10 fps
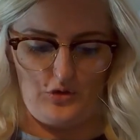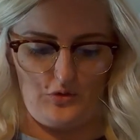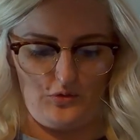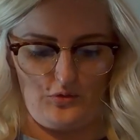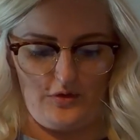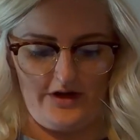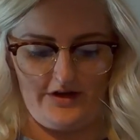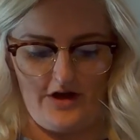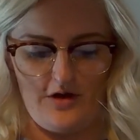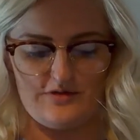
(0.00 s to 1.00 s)
who
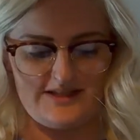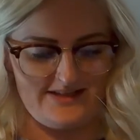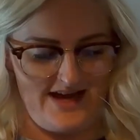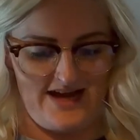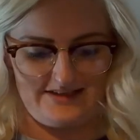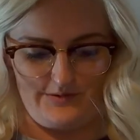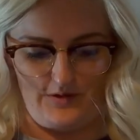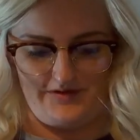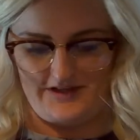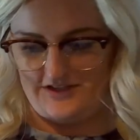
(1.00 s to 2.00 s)
knows exactly
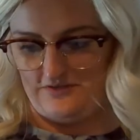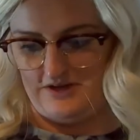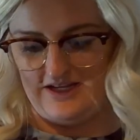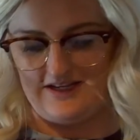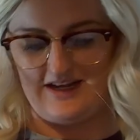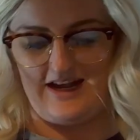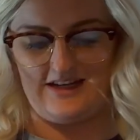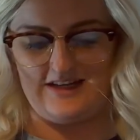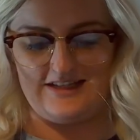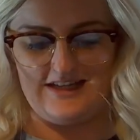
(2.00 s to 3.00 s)
what they're doing
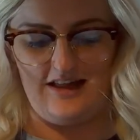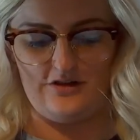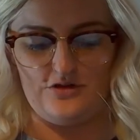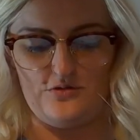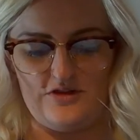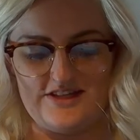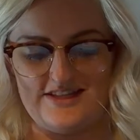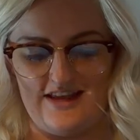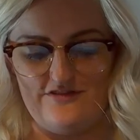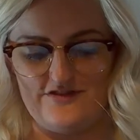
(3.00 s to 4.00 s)
and can tell you the
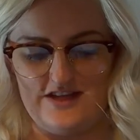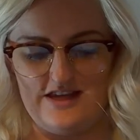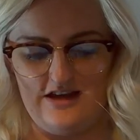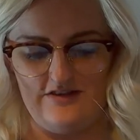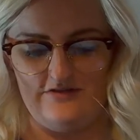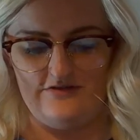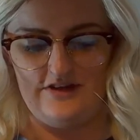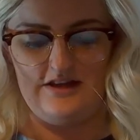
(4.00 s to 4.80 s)
safety of